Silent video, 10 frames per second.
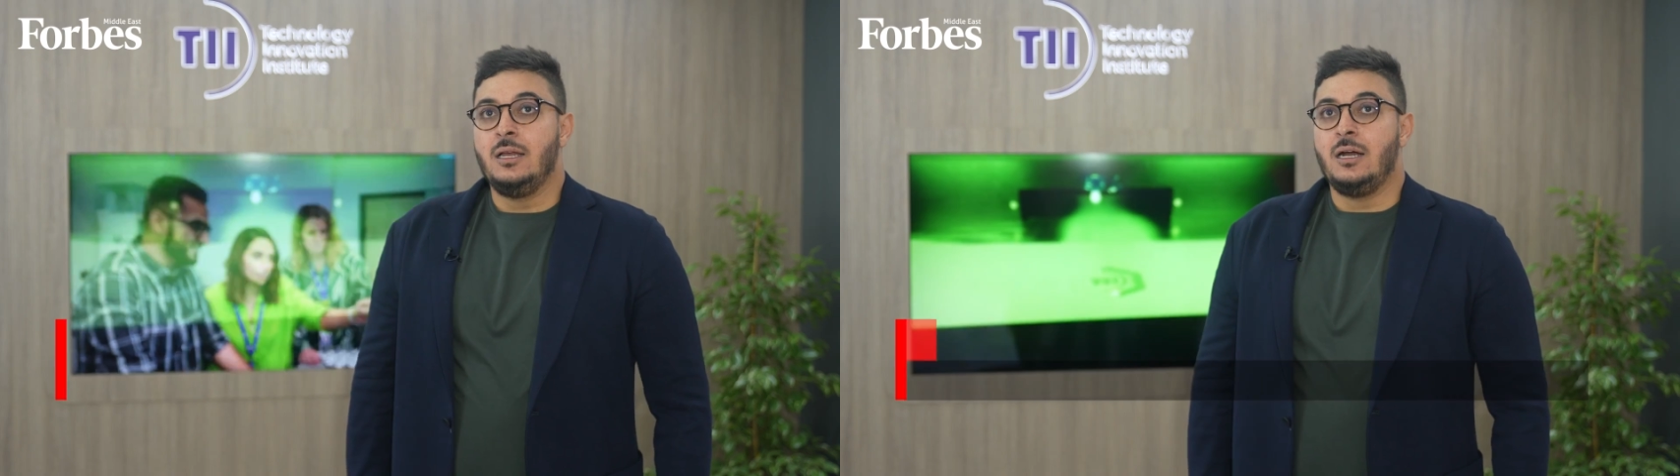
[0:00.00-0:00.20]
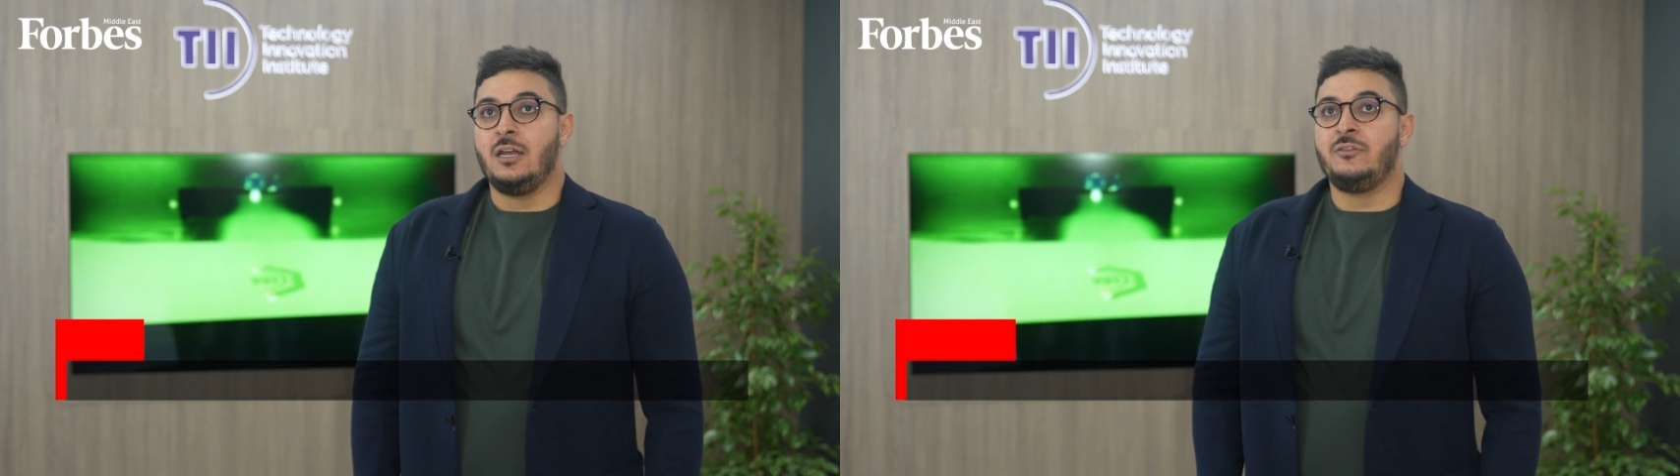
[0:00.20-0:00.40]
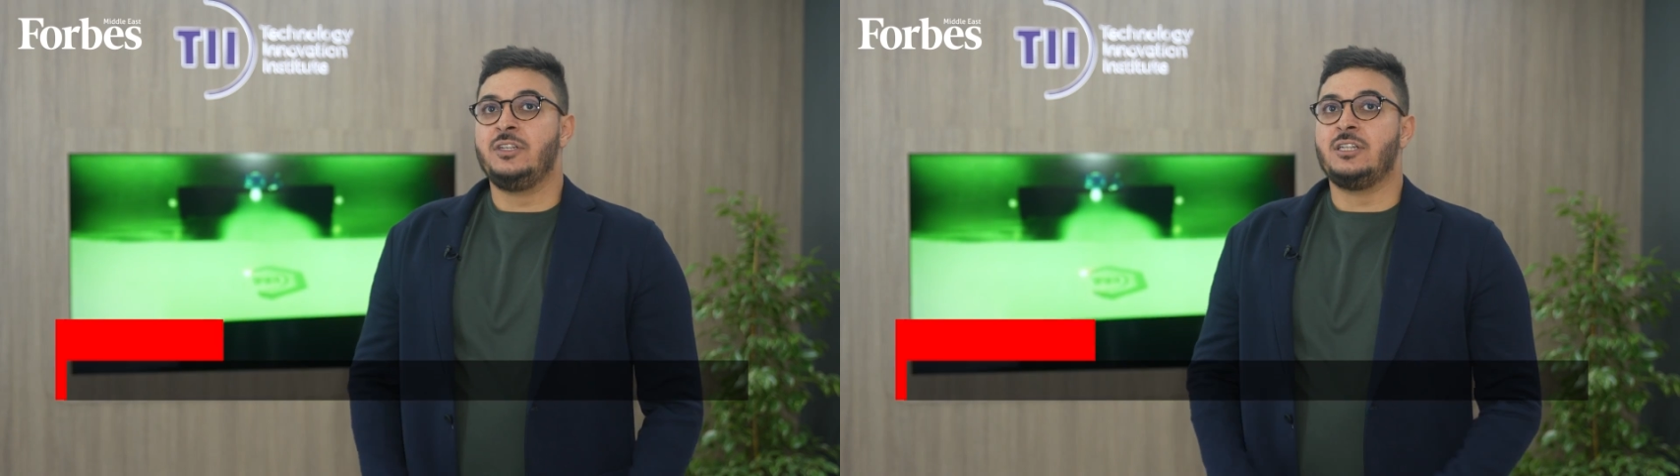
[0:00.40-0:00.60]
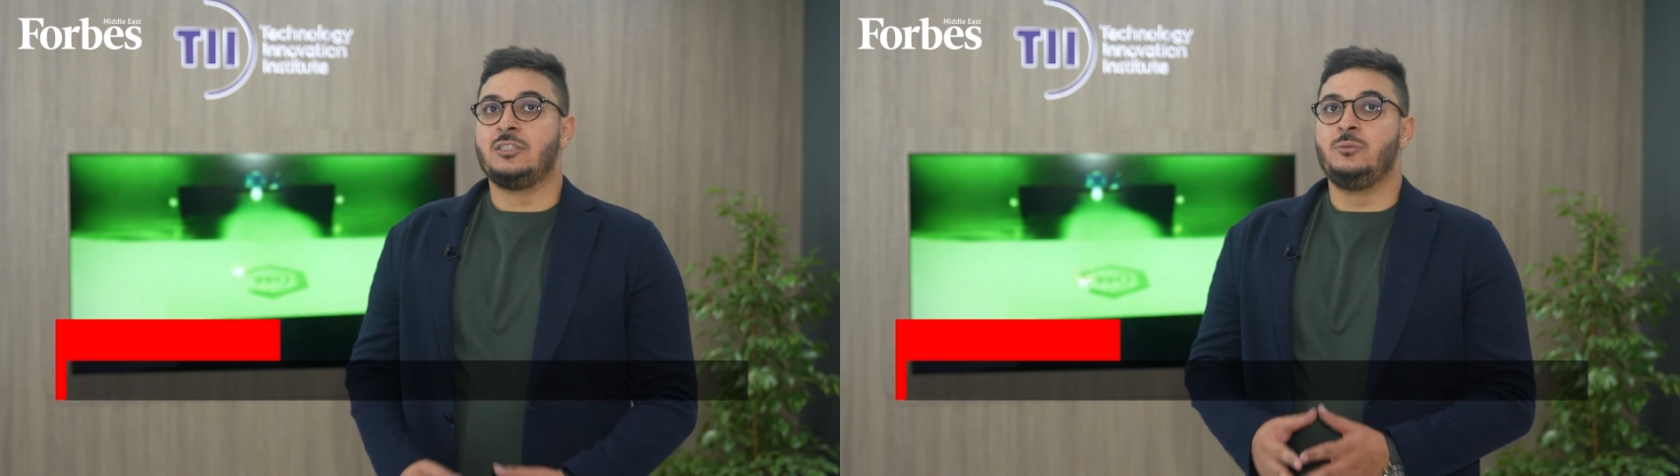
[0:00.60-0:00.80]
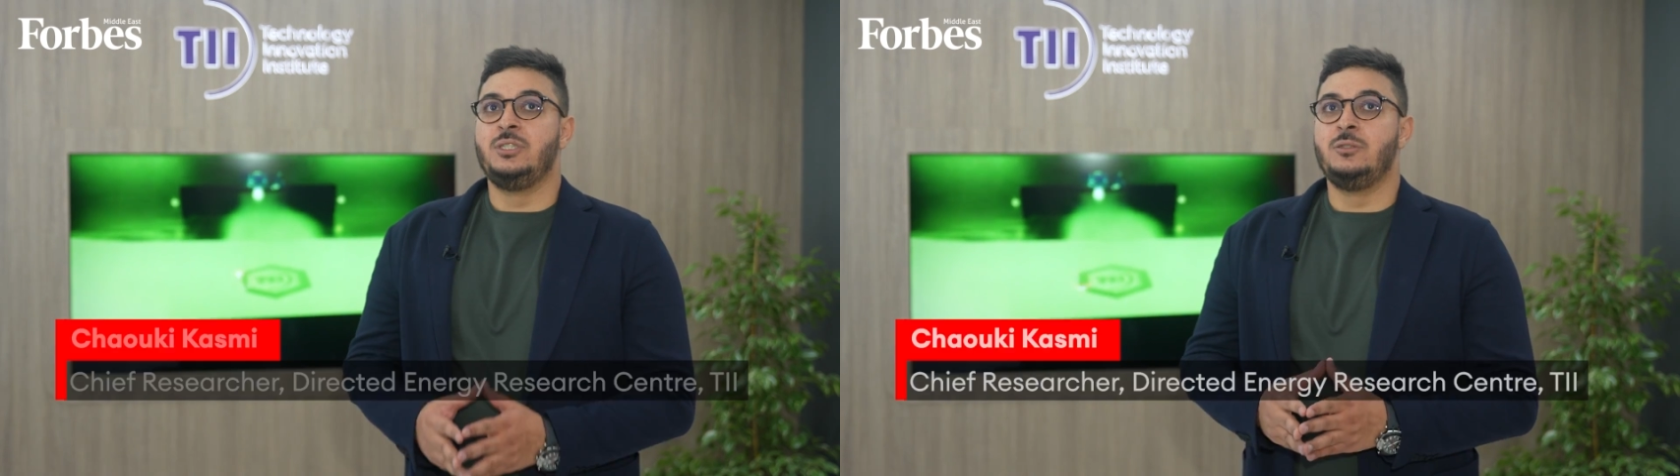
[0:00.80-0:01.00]
I think
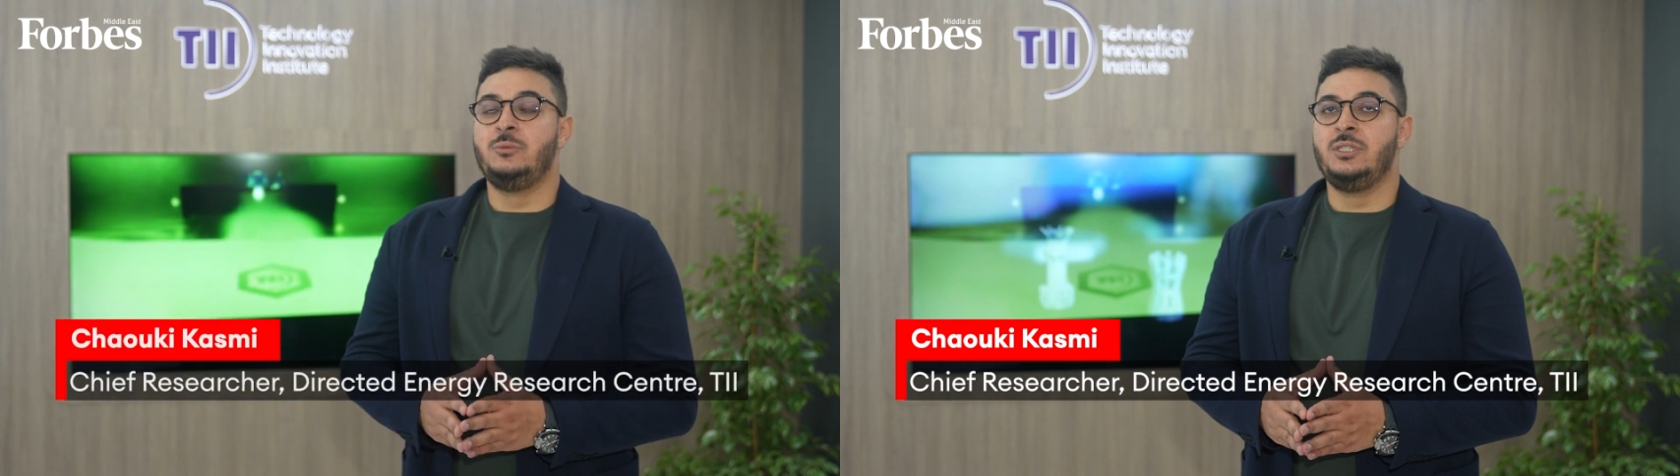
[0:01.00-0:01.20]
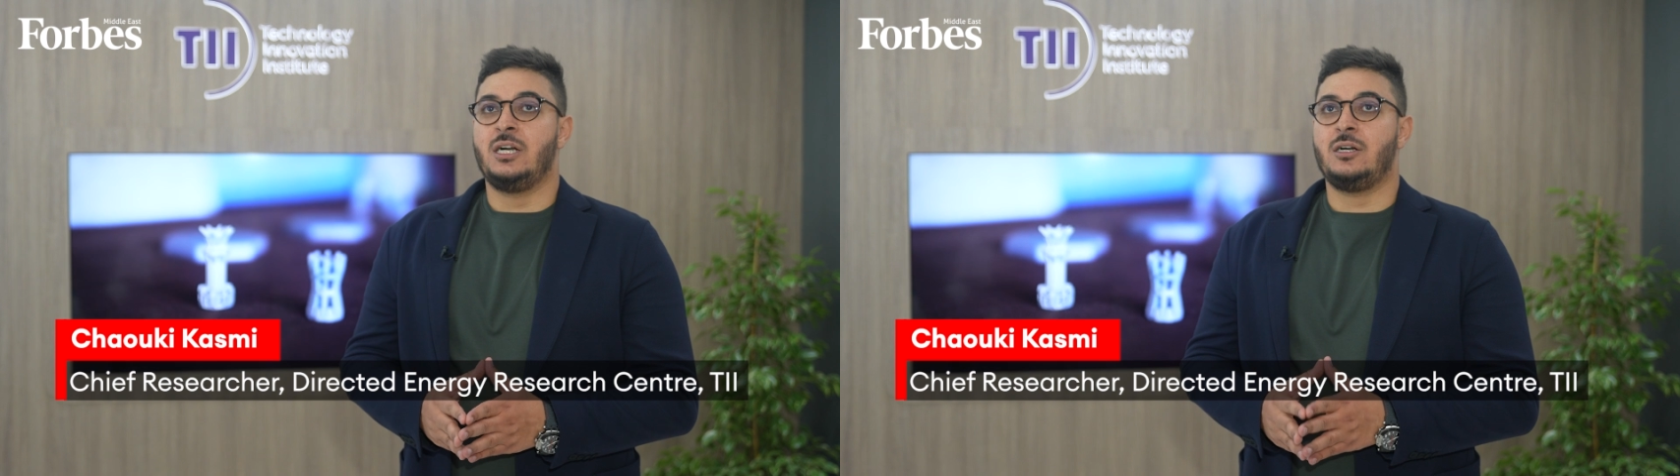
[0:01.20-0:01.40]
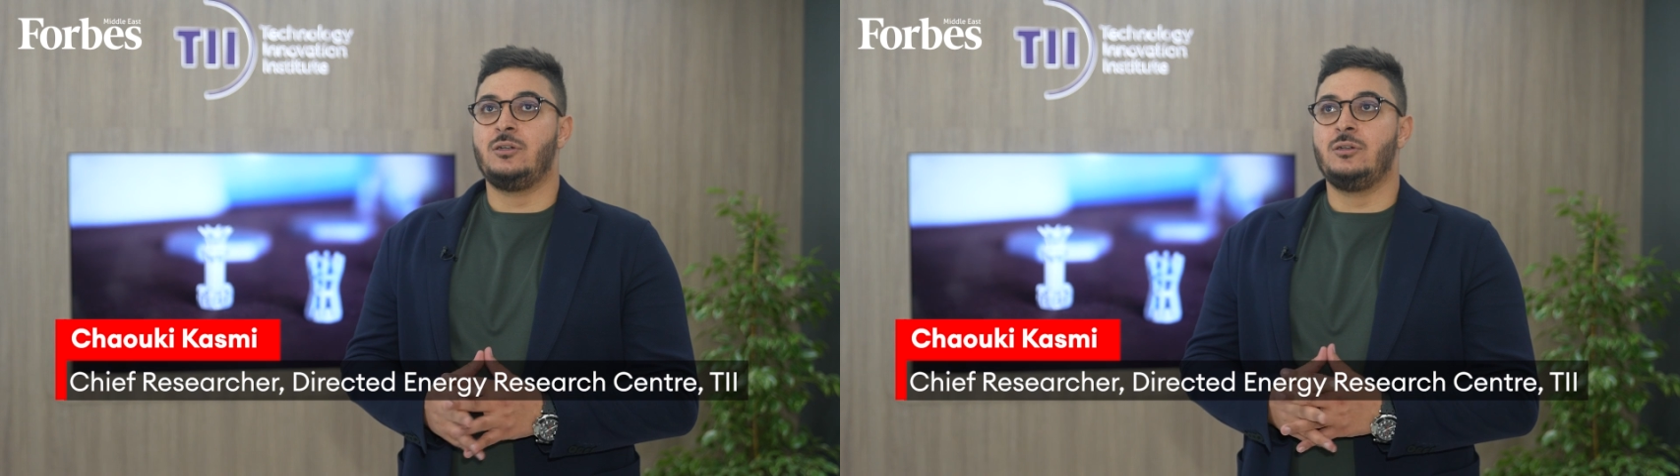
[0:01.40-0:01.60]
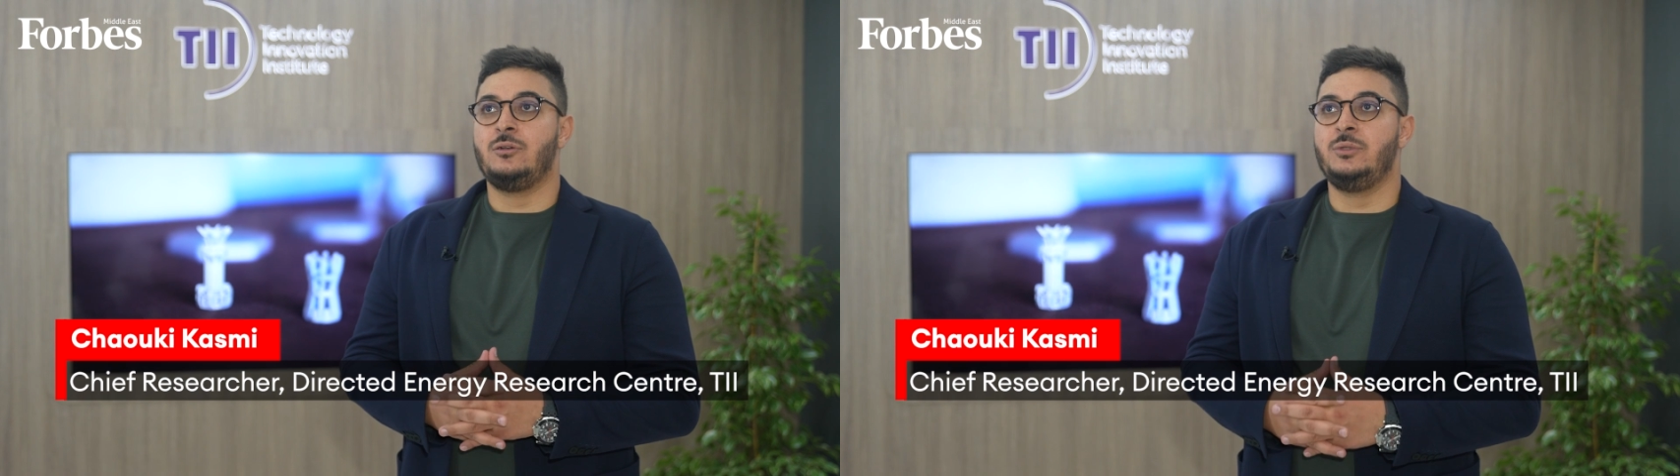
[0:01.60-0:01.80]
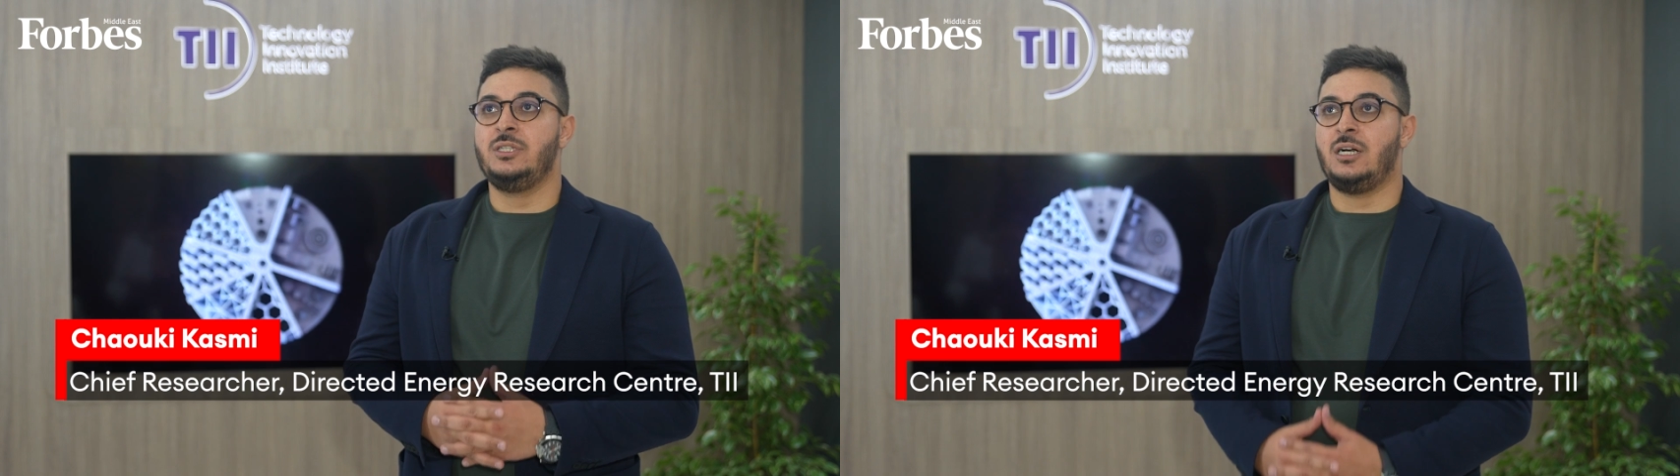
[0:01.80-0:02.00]
that
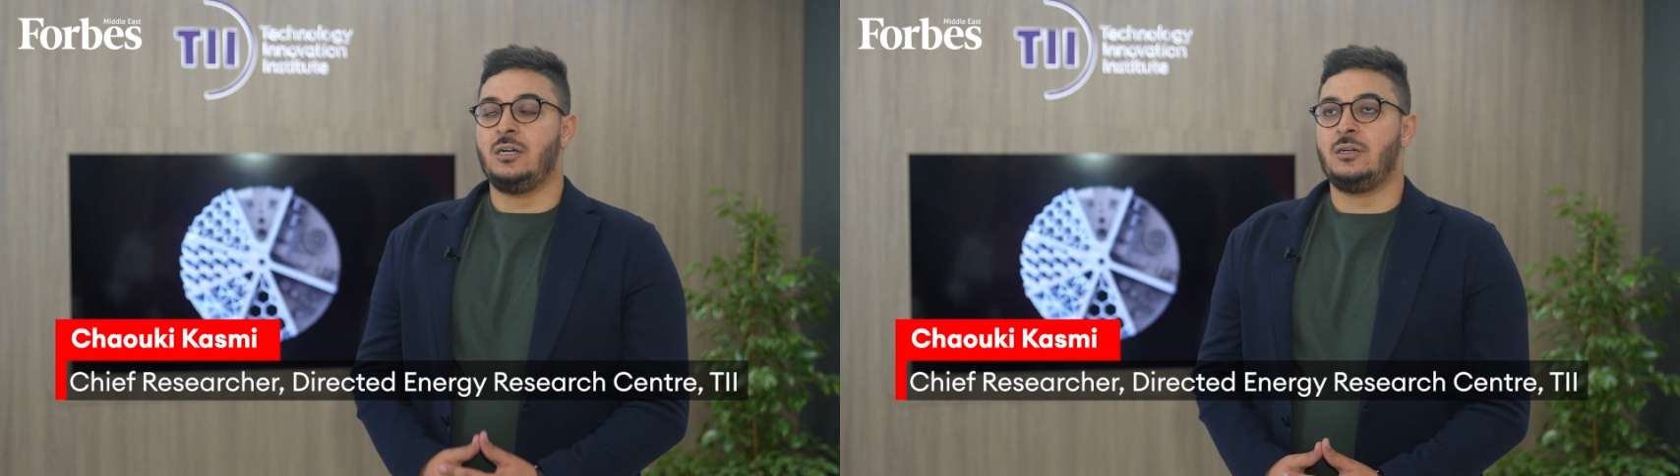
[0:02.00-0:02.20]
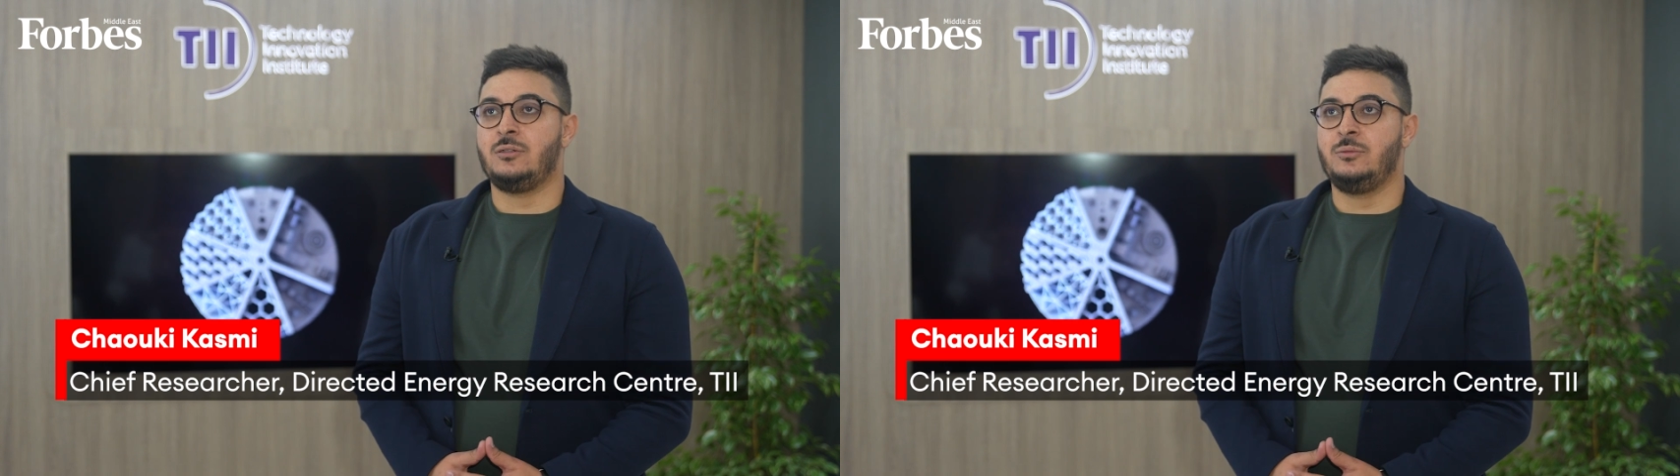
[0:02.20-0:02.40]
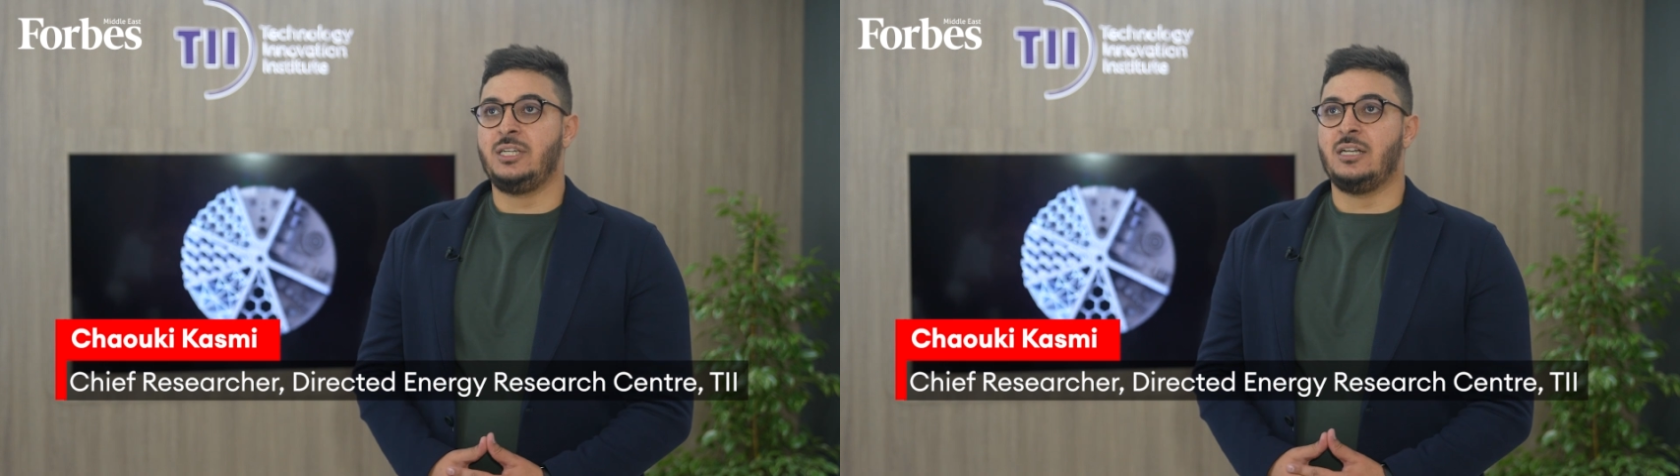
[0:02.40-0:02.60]
we